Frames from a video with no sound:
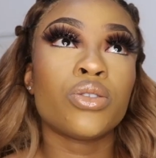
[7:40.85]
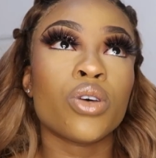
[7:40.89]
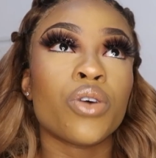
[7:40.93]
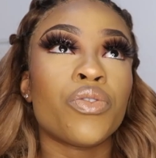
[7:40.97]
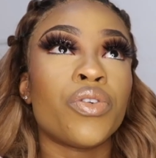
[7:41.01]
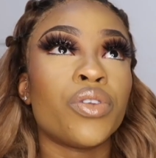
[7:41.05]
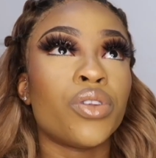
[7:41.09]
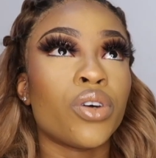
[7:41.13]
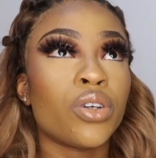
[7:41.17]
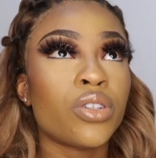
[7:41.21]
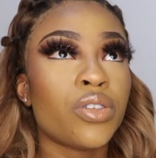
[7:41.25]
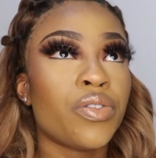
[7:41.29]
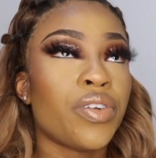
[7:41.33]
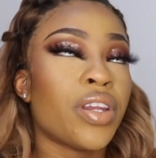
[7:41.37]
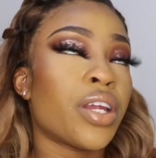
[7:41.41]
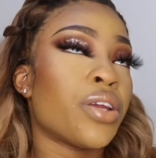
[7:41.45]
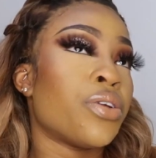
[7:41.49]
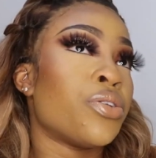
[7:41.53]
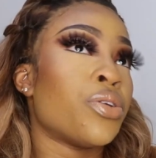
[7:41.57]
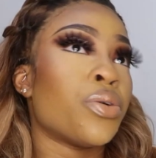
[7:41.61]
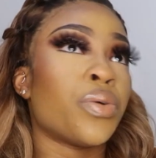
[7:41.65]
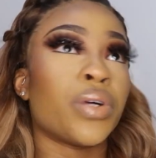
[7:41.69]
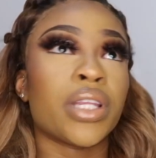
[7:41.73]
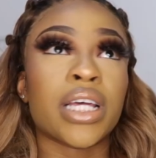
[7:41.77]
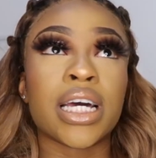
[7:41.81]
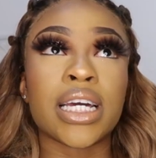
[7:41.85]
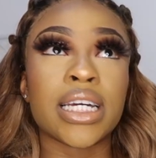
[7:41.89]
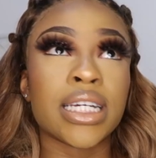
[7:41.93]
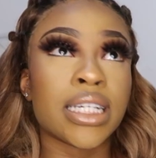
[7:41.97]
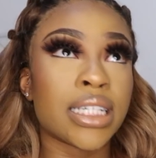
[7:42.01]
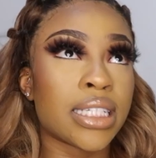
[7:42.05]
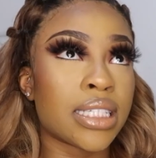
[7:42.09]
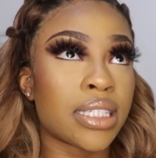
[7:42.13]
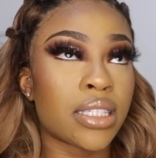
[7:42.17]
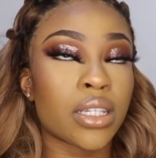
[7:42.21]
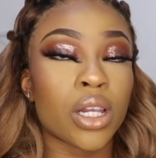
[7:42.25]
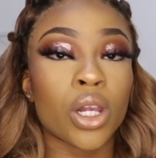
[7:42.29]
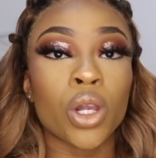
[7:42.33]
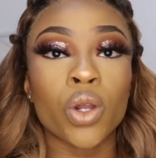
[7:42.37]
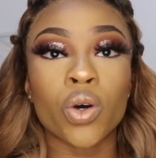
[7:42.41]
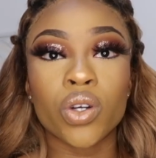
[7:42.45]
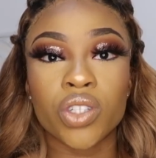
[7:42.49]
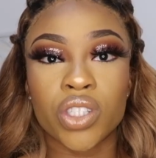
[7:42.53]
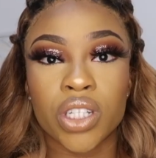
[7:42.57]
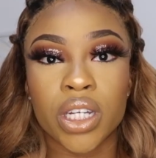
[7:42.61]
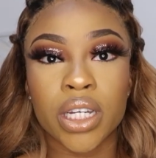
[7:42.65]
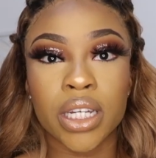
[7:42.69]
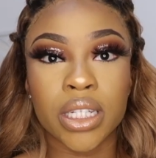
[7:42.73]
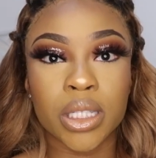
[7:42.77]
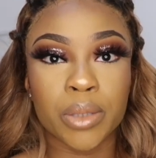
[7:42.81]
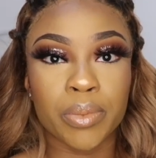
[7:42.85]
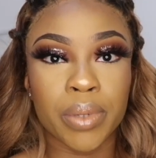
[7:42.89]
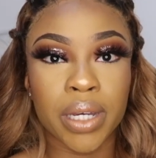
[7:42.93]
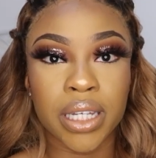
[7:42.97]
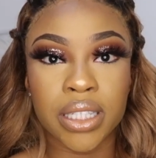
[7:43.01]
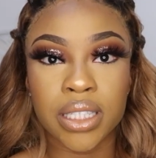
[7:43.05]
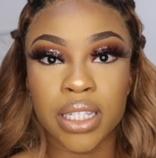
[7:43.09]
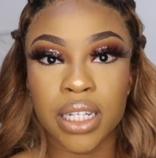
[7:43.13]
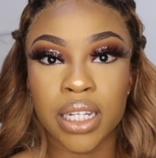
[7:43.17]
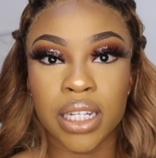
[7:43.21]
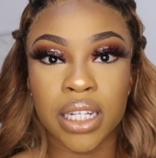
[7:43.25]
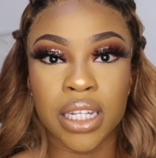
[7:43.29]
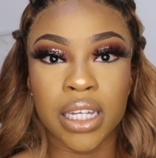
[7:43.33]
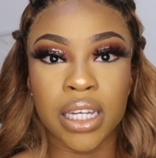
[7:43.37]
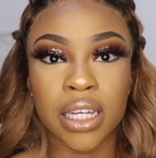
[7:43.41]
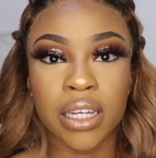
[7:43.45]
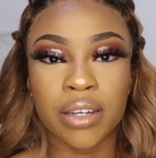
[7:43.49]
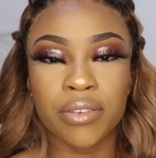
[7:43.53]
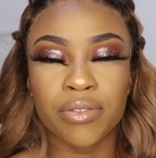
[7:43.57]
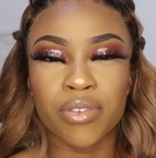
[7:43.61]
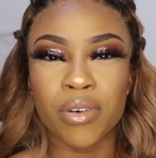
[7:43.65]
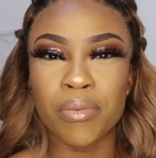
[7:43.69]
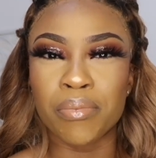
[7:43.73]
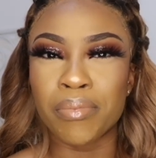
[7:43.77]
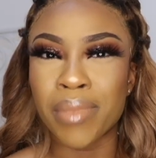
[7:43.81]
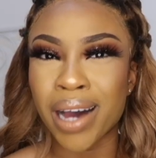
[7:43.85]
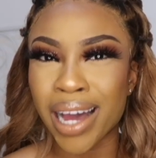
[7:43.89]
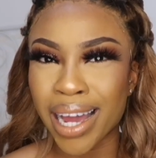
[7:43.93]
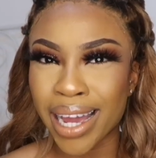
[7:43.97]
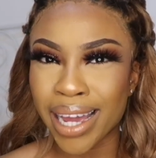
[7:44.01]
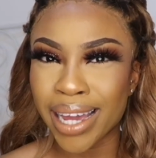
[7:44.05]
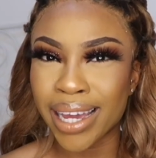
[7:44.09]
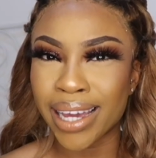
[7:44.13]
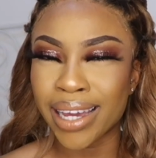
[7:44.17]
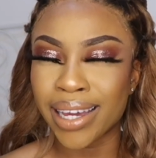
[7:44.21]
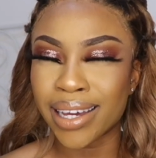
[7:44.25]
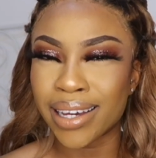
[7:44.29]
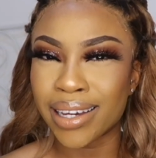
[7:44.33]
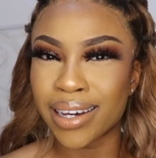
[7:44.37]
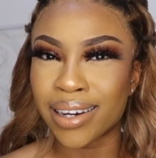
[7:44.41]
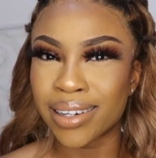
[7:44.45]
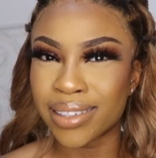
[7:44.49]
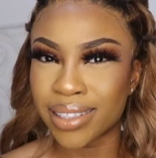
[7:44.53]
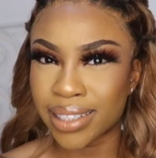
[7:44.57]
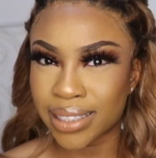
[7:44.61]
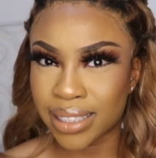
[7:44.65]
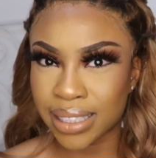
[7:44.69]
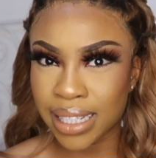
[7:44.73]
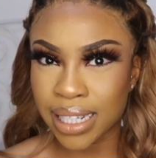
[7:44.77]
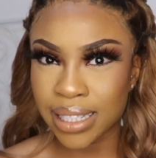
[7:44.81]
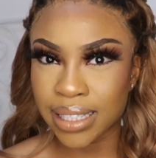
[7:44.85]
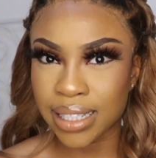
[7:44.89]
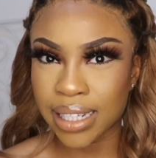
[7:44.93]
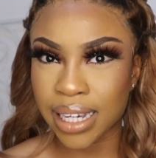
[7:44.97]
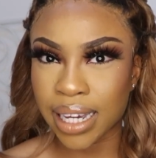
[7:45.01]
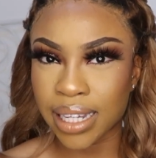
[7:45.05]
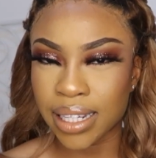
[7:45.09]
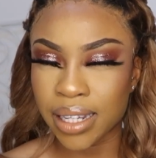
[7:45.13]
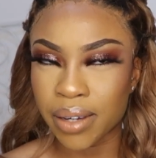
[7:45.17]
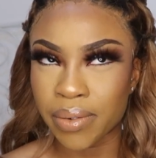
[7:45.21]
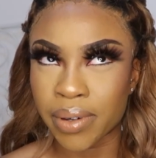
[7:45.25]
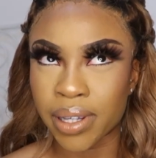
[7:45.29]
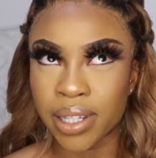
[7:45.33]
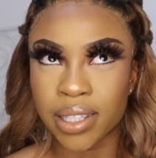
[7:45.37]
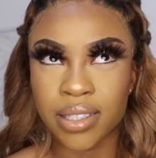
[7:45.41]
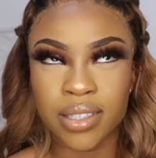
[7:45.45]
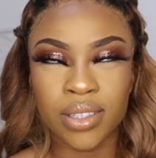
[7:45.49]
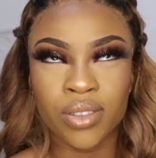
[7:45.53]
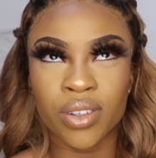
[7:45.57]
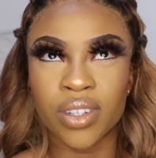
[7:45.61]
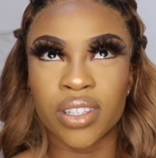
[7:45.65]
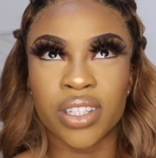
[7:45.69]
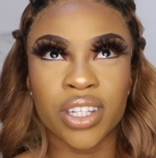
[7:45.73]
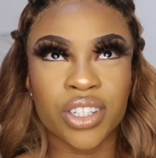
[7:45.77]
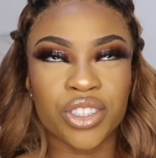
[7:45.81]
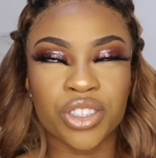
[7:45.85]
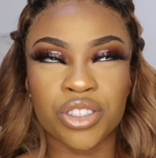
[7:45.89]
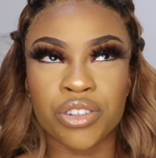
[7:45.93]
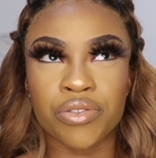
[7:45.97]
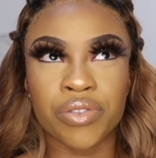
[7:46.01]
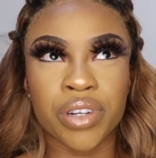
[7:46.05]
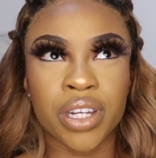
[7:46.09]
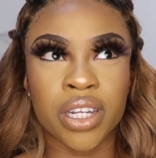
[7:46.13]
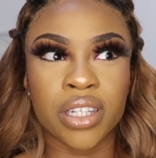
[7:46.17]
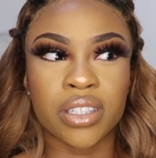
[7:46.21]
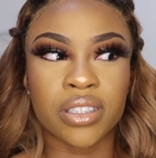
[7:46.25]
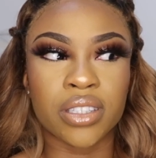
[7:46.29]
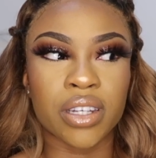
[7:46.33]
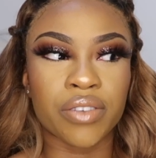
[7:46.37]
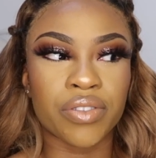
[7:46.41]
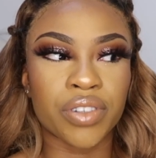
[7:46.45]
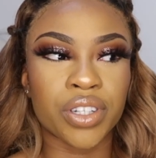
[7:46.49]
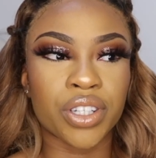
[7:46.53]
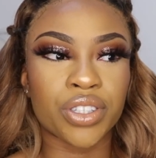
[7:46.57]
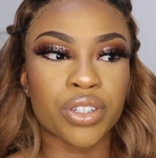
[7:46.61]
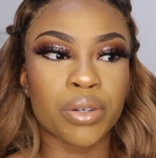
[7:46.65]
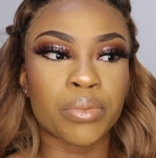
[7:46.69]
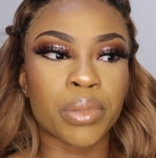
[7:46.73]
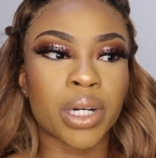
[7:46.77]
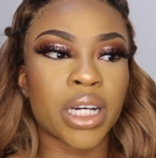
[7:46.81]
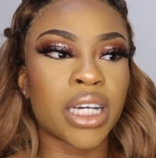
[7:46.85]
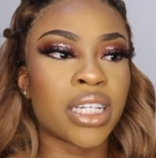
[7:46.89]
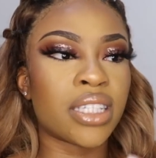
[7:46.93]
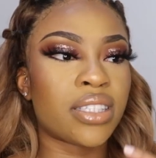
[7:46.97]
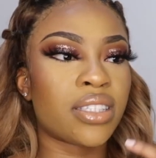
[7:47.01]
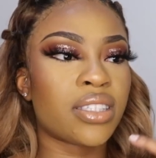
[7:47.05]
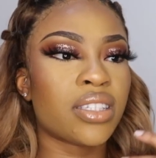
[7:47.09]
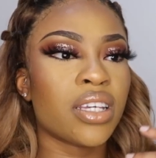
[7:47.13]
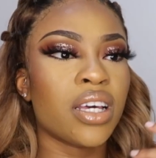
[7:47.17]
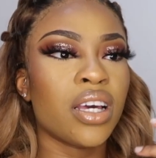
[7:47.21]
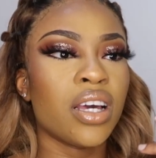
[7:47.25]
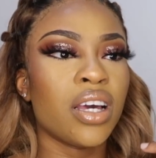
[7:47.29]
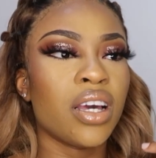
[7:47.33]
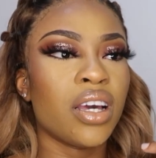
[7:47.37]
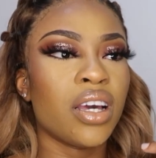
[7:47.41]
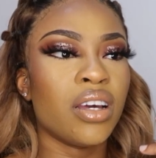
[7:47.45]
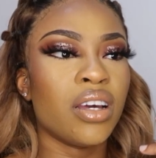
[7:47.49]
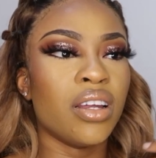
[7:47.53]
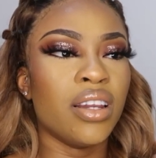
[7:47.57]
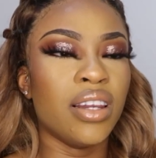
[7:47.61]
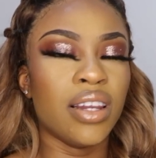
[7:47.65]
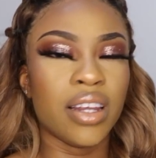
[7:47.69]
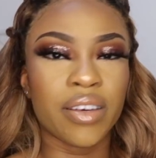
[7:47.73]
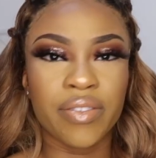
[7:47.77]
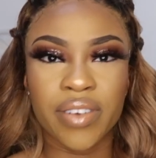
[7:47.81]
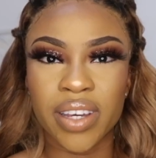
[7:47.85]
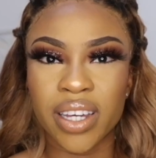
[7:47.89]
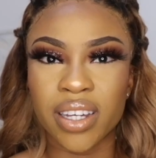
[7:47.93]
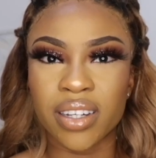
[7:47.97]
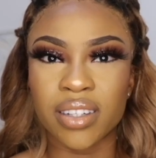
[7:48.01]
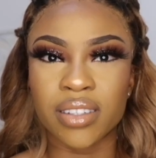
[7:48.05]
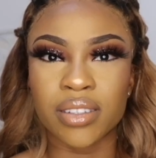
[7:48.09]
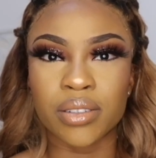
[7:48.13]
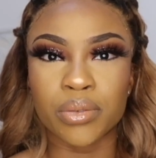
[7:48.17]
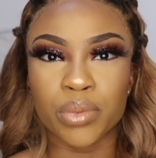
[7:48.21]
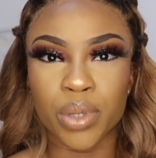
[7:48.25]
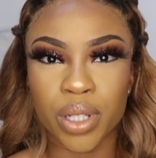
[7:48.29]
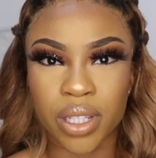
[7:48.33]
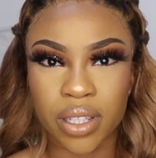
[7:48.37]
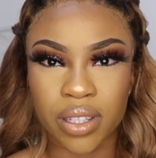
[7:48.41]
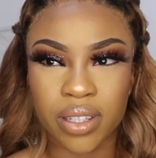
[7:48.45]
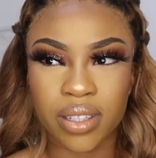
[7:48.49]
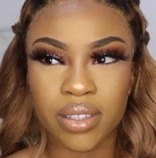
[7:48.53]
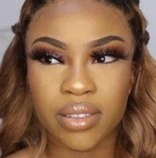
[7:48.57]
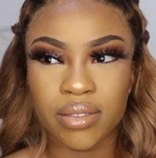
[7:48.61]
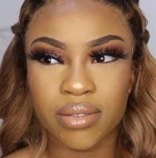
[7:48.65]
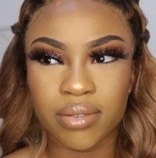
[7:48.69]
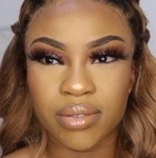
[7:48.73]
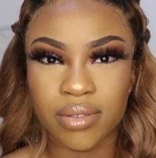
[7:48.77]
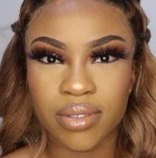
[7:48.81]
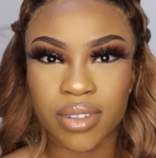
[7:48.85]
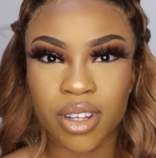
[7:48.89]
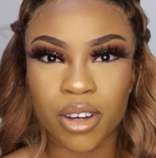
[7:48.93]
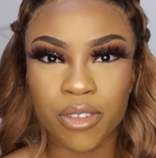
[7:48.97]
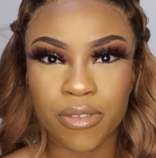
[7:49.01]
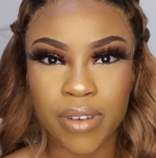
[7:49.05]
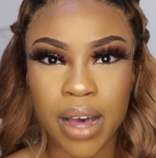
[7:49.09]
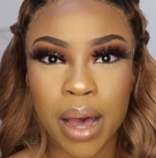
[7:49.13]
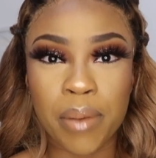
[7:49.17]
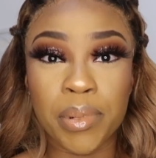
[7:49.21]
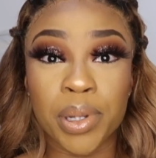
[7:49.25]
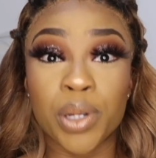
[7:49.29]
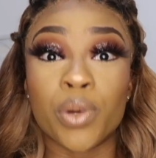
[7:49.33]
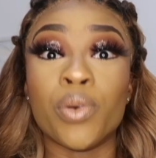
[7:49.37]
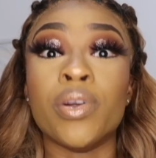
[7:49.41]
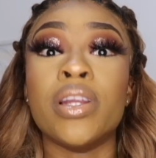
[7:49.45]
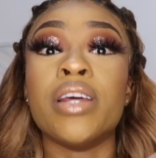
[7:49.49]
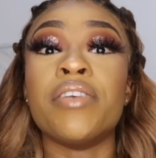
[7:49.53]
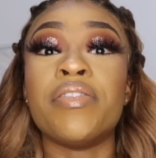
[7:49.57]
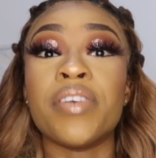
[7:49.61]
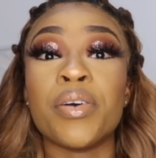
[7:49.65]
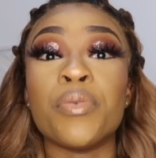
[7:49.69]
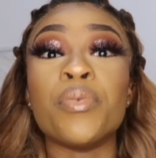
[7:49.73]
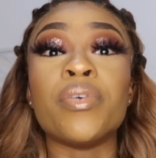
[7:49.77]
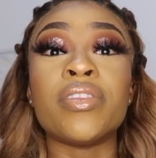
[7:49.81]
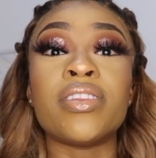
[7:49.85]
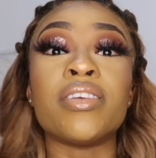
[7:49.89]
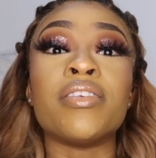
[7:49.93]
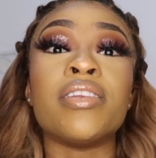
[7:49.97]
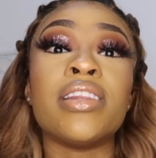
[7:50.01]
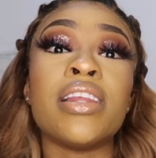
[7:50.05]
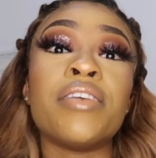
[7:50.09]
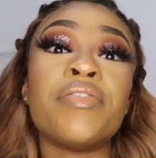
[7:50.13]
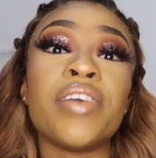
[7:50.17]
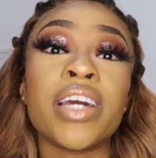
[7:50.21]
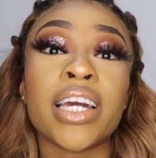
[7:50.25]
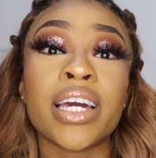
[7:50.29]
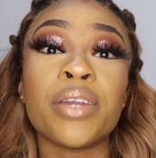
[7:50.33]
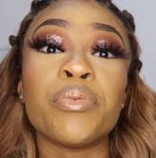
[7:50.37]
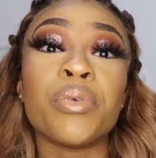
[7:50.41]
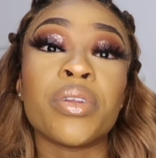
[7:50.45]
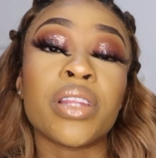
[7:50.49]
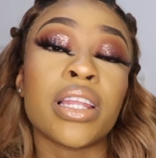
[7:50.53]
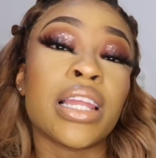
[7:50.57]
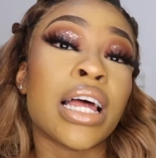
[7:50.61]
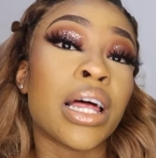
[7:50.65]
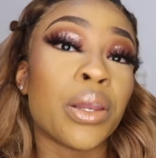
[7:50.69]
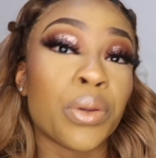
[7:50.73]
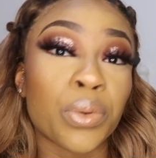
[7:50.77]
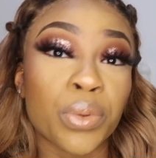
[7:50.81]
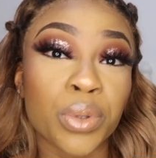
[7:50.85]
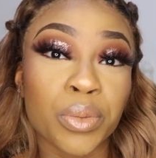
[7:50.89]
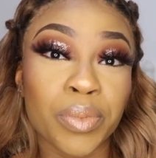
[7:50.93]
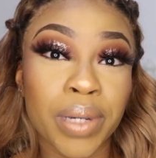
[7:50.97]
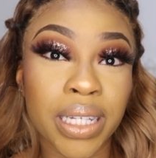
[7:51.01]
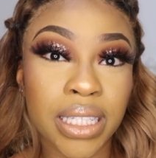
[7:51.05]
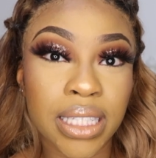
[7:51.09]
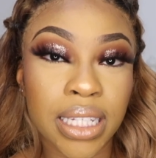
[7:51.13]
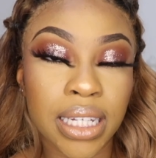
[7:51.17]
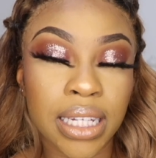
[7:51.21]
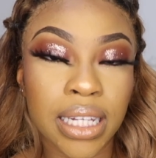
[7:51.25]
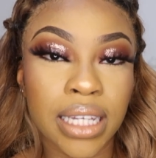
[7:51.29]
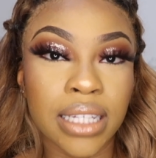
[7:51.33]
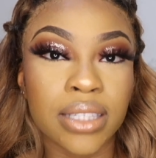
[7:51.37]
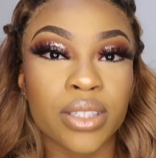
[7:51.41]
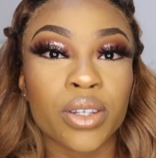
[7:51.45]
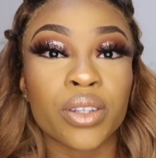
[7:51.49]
So for those of you that don't know what that is, lodging is basically, from my understanding anyway, this is not a dictionary definition, but it's living with a family, or living in with the landlord, basically.